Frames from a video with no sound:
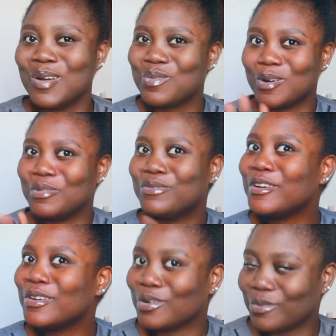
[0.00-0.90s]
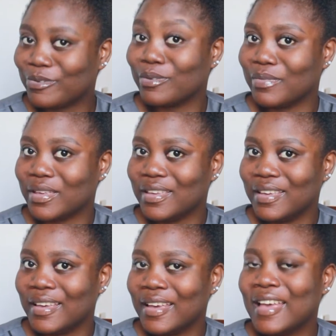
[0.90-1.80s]
Well, before you come for
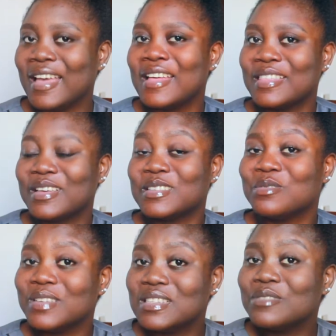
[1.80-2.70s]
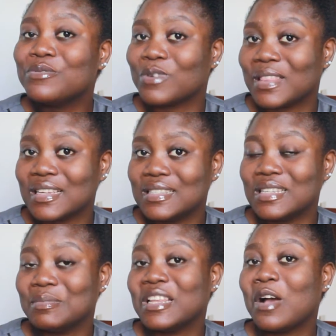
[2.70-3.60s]
me, there's a reason for that
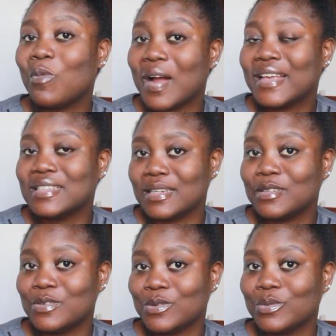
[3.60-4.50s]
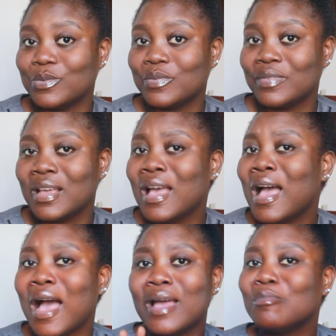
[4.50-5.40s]
statement and why I said so.
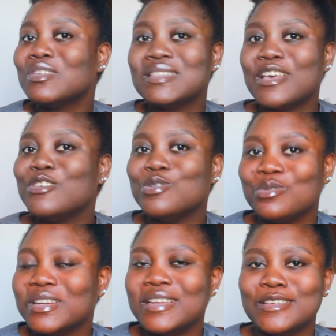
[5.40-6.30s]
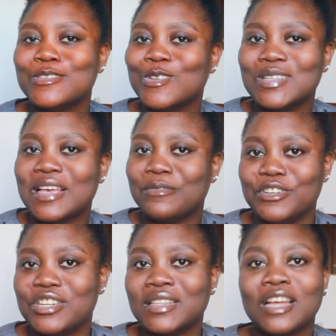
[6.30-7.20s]
I am not saying urine is not
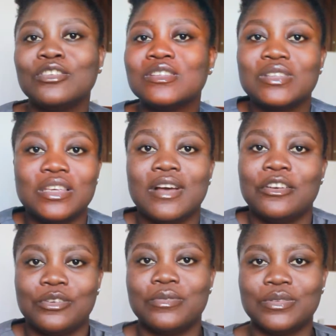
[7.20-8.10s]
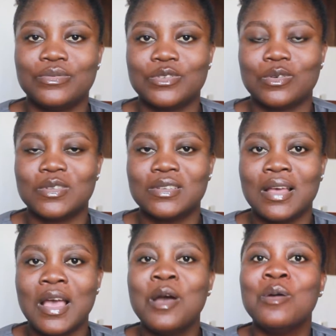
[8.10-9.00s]
efficient and doesn't give accurate results,
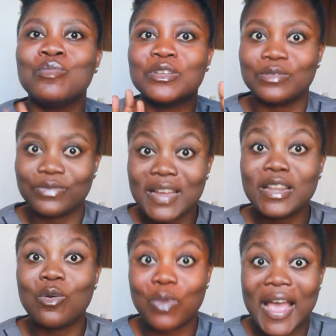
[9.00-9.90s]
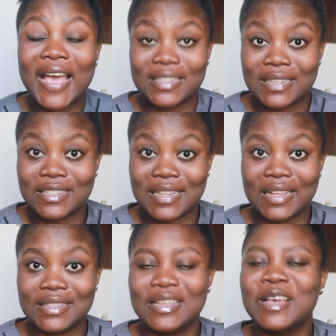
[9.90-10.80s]
but to find out why I said
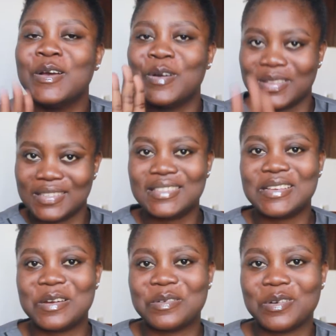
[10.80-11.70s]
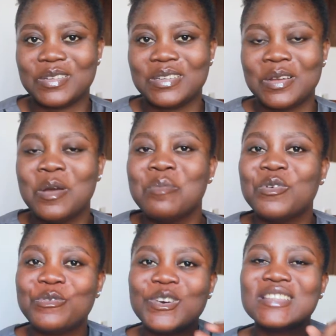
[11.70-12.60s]
that, stick around.
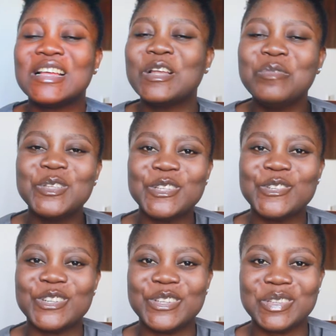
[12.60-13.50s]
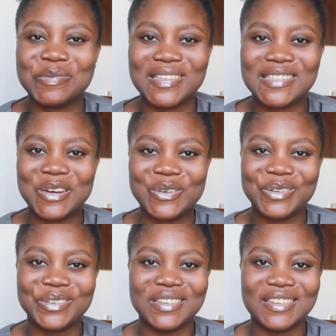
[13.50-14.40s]
But first, allow me to introduce
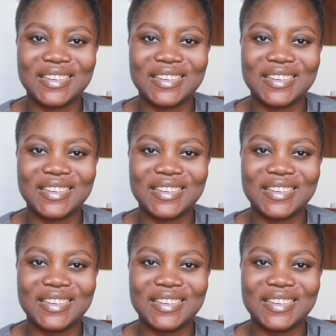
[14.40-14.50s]
myself.